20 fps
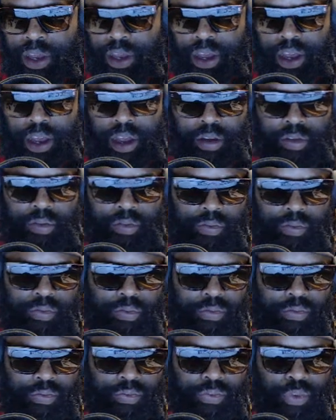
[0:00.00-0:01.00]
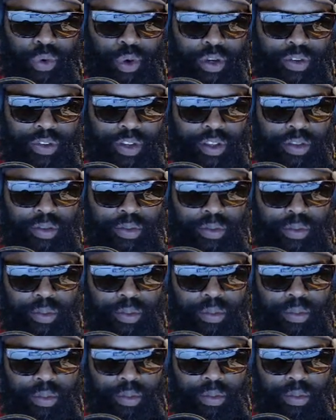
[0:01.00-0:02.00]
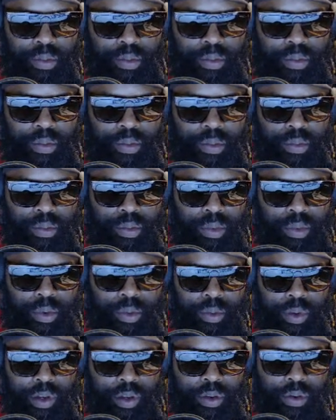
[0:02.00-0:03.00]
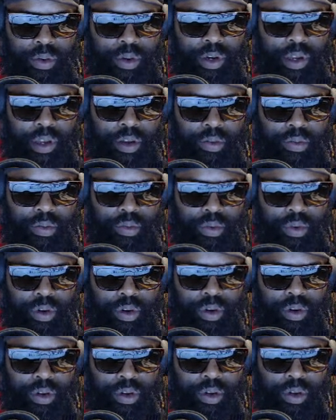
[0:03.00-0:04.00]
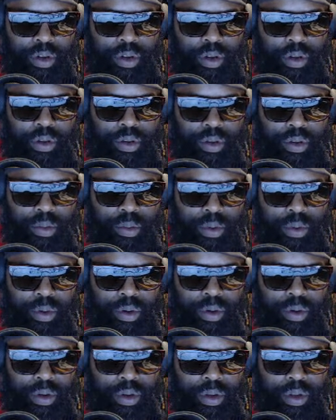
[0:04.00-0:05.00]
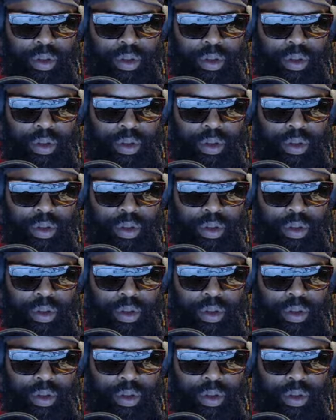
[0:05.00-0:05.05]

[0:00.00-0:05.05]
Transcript: 4 to 6. What are we doing now? 4. Over,